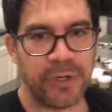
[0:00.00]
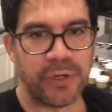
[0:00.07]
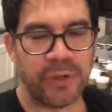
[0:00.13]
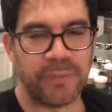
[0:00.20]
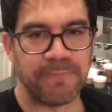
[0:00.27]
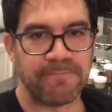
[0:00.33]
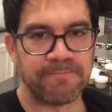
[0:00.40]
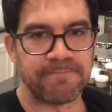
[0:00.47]
You
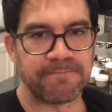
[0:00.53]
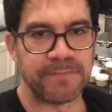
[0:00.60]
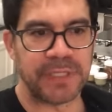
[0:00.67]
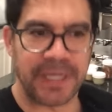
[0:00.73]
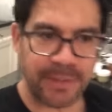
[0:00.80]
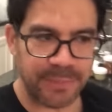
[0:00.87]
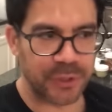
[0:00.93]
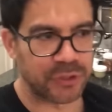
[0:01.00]
know,
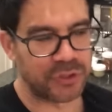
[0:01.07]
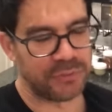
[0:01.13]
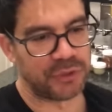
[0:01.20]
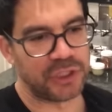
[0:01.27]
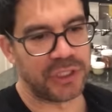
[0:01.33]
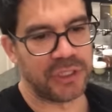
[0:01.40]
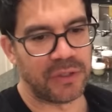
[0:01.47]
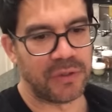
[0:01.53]
you got to build
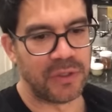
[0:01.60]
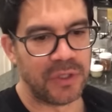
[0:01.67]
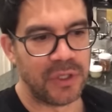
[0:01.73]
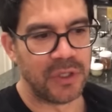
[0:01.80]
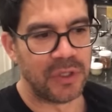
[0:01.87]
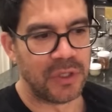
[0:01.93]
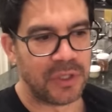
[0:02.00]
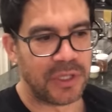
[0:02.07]
some skill.
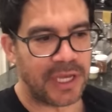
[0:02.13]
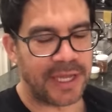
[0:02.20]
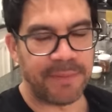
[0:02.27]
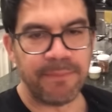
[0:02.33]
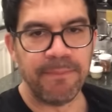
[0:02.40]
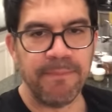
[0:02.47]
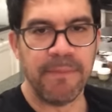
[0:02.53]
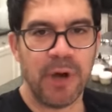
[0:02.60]

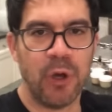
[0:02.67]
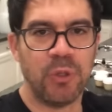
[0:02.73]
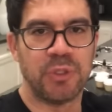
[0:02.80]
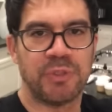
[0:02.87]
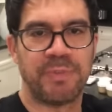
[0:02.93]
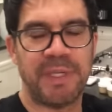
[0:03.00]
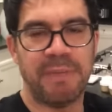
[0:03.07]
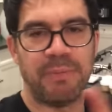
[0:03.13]
And
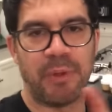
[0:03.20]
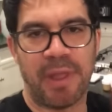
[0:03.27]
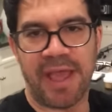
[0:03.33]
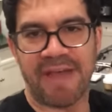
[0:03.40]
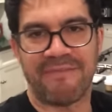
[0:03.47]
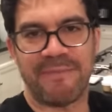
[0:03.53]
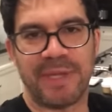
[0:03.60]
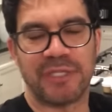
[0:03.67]
most people
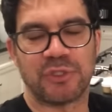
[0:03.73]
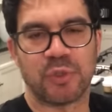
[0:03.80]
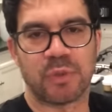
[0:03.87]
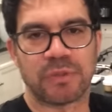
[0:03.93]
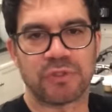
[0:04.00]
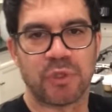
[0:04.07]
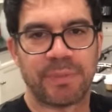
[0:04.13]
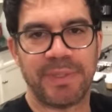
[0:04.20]
have
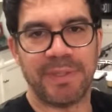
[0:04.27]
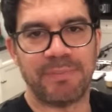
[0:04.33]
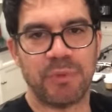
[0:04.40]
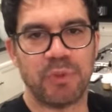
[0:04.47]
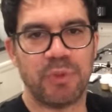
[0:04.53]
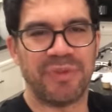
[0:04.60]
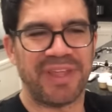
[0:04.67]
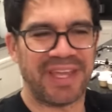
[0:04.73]
mentors or
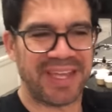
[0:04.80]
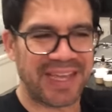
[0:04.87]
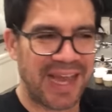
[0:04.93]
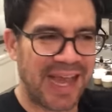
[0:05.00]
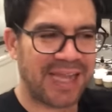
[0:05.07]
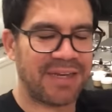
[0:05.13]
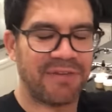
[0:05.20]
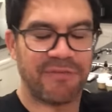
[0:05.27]
people who they
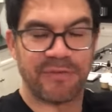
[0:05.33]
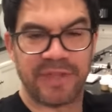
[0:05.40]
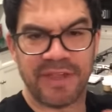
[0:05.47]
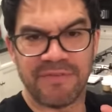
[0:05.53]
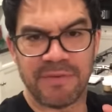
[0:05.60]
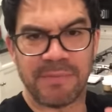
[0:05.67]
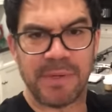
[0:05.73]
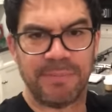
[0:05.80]
kind
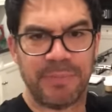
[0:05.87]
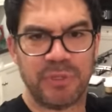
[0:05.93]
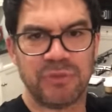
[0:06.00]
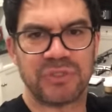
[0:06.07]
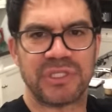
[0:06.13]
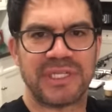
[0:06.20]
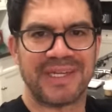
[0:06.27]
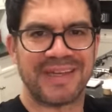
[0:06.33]
of give them a
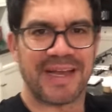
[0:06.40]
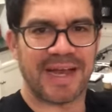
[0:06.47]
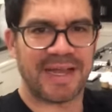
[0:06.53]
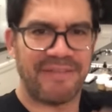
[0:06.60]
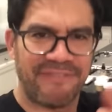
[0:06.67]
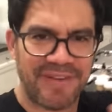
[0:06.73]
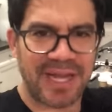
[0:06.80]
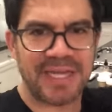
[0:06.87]
boost and
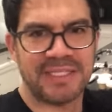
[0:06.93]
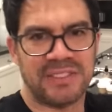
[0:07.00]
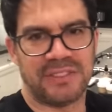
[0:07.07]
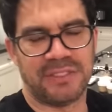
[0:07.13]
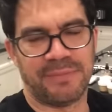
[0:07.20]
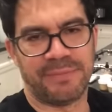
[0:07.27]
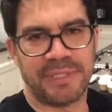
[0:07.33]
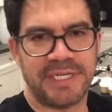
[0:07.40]
guide.
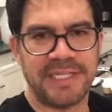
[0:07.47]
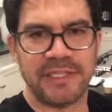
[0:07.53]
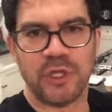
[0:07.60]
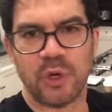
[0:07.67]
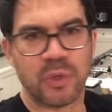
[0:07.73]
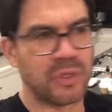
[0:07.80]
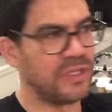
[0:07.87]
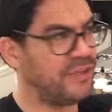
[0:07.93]
Find somebody
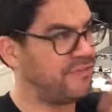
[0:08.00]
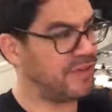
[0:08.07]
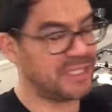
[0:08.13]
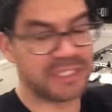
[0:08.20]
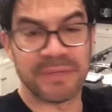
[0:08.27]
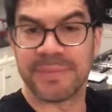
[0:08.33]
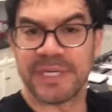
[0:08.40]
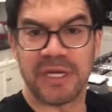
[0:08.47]
locally,
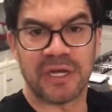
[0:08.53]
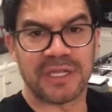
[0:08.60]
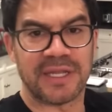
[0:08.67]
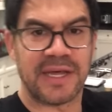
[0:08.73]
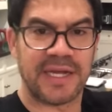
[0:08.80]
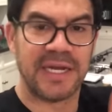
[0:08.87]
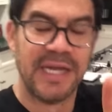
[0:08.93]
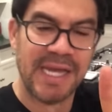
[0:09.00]
find somebody
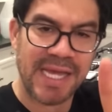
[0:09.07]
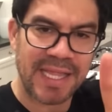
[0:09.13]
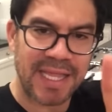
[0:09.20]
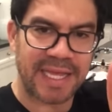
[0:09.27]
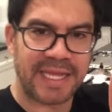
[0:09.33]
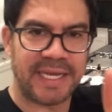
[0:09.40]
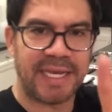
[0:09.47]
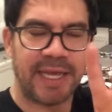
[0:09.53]
online
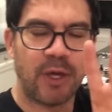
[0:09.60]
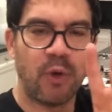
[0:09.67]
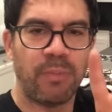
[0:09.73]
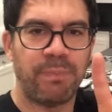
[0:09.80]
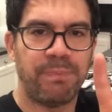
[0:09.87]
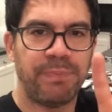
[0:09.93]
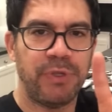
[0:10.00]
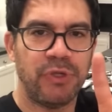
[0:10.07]
that can
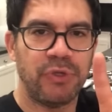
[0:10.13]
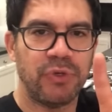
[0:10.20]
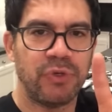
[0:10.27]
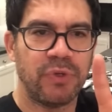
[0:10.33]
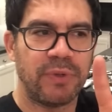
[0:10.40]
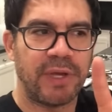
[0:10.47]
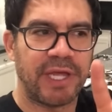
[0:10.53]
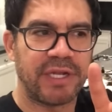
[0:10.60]
help
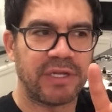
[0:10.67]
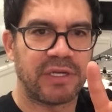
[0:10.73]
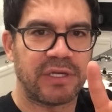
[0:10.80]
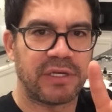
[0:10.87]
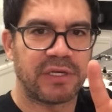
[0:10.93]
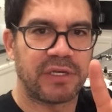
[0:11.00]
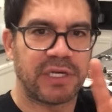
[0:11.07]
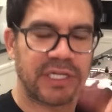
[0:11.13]
you and
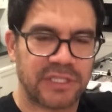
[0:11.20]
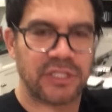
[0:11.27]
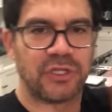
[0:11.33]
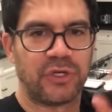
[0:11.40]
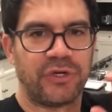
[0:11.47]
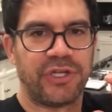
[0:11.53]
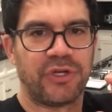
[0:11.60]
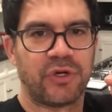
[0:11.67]
cut
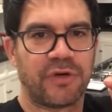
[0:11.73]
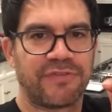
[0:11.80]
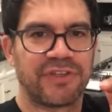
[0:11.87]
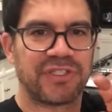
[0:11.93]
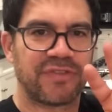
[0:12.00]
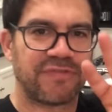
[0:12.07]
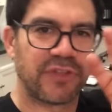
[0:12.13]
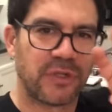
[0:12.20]
the learning
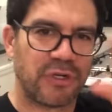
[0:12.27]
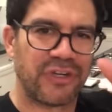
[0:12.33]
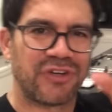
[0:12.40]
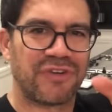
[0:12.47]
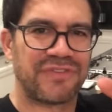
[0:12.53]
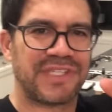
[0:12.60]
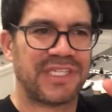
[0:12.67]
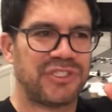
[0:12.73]
curve. Because if the
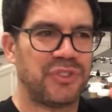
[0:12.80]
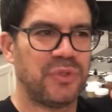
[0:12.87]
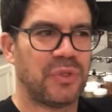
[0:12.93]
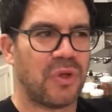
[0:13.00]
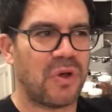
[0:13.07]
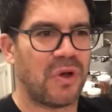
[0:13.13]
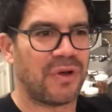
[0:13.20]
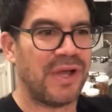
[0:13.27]
learning curve takes
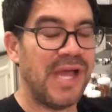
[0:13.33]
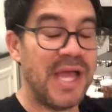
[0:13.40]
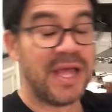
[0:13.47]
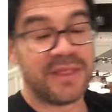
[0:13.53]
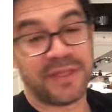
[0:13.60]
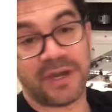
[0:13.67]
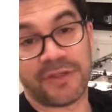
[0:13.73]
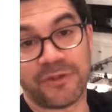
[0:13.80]
too long,
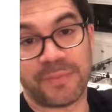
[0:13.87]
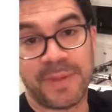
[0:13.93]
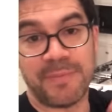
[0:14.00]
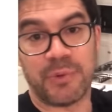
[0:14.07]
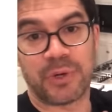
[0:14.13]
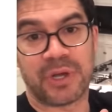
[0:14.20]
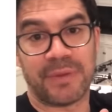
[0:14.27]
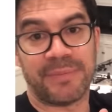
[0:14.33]
then other
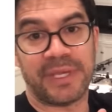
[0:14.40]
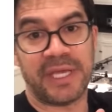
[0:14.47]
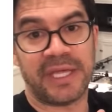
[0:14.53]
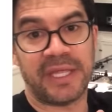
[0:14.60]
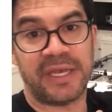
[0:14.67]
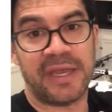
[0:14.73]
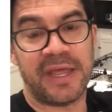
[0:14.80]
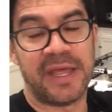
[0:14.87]
people come
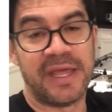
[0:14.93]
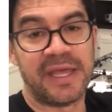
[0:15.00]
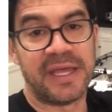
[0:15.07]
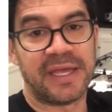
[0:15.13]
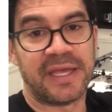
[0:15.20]
in